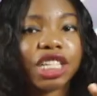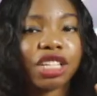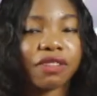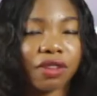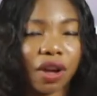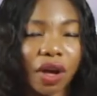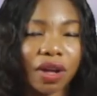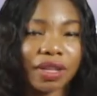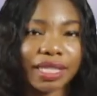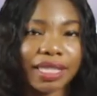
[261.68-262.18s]
age
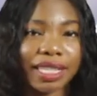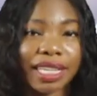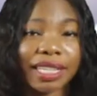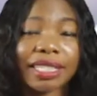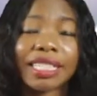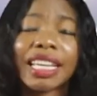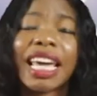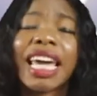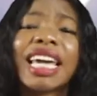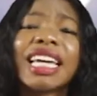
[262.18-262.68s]
of
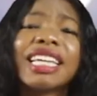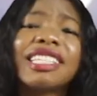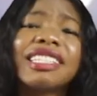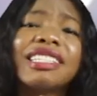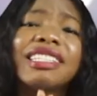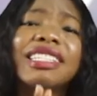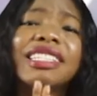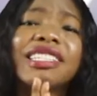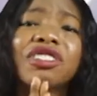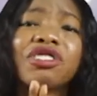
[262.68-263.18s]
consent, is
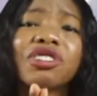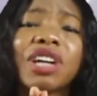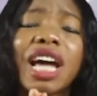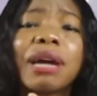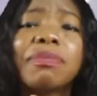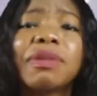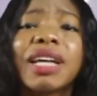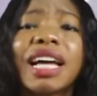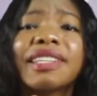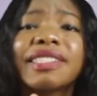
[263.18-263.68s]

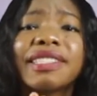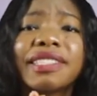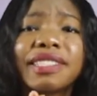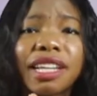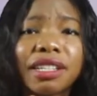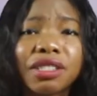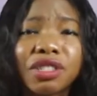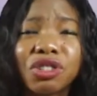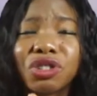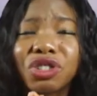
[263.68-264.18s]
described as
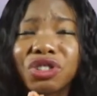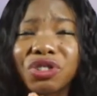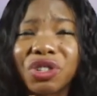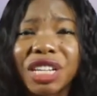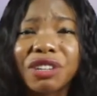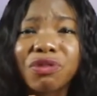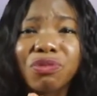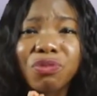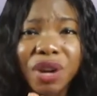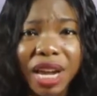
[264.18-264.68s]

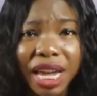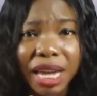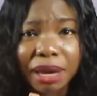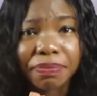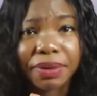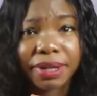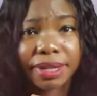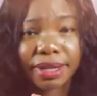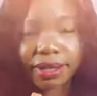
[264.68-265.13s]
statutory rape.